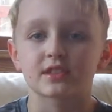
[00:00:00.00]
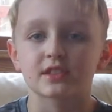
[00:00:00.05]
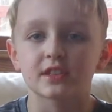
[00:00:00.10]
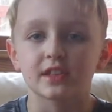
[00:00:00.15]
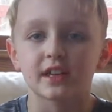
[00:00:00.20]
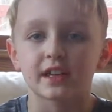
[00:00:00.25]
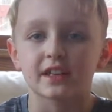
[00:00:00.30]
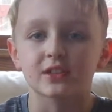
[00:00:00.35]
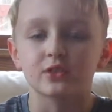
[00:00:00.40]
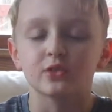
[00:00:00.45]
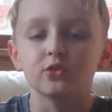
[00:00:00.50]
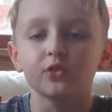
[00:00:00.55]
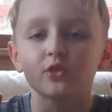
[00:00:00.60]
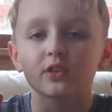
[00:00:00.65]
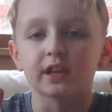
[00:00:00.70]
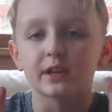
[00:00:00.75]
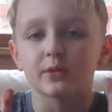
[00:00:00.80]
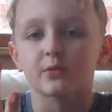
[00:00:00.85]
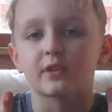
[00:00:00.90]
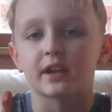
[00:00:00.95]
like,
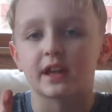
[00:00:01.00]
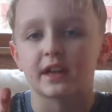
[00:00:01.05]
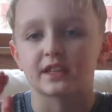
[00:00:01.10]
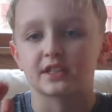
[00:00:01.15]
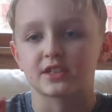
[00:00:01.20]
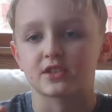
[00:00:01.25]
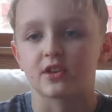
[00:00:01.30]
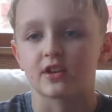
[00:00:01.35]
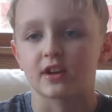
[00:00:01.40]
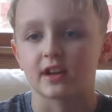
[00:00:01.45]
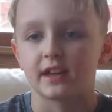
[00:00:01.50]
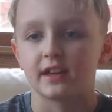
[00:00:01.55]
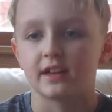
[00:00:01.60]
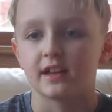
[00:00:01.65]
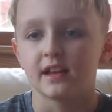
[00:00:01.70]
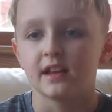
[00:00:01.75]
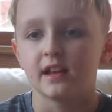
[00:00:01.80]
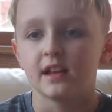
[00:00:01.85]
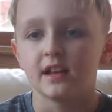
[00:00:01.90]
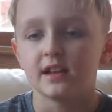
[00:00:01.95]
look at what I started
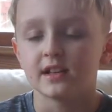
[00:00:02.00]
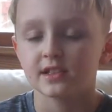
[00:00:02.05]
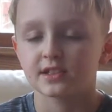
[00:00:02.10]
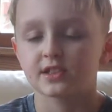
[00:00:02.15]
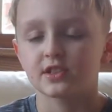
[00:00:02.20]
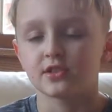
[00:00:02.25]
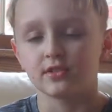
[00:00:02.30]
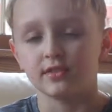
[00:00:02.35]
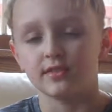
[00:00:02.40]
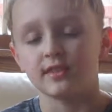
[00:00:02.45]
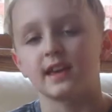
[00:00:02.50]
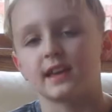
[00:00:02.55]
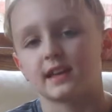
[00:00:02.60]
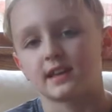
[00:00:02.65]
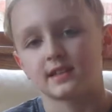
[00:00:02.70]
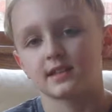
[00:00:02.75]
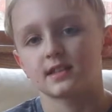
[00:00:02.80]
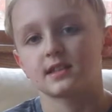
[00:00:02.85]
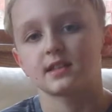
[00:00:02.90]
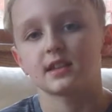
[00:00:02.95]
to
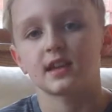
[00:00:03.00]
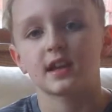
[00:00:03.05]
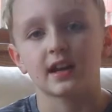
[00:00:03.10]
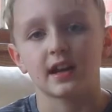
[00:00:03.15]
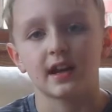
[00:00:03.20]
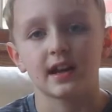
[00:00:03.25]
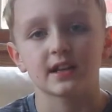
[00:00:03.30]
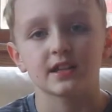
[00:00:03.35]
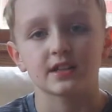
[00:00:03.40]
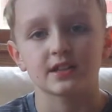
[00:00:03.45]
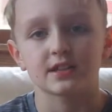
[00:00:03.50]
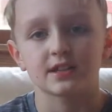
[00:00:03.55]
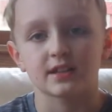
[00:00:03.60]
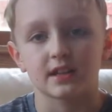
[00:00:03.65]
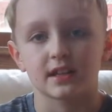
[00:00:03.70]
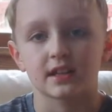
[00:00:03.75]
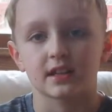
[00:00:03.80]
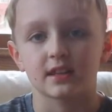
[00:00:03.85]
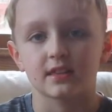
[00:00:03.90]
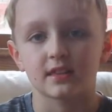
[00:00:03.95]
this, and I just,
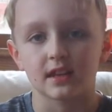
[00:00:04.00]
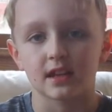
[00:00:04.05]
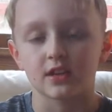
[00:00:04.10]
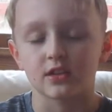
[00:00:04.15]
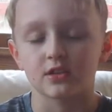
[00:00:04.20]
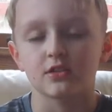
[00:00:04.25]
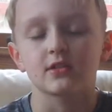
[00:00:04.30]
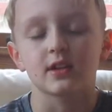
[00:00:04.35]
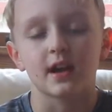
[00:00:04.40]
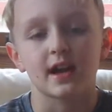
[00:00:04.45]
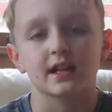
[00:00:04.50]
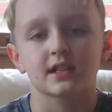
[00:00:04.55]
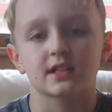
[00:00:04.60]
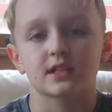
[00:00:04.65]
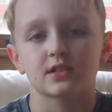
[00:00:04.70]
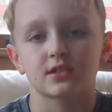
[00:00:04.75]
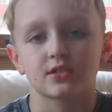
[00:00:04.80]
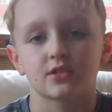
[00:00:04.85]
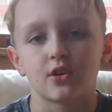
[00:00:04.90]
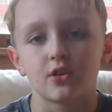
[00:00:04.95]
like, thank you guys
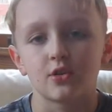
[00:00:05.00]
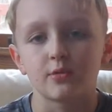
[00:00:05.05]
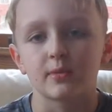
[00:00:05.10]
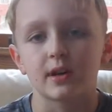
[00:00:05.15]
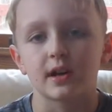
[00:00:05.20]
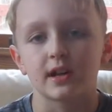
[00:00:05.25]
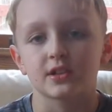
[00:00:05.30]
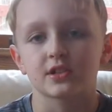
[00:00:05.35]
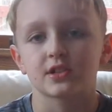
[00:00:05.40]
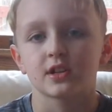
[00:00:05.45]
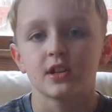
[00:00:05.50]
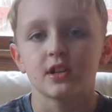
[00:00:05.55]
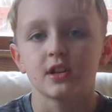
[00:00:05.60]
so much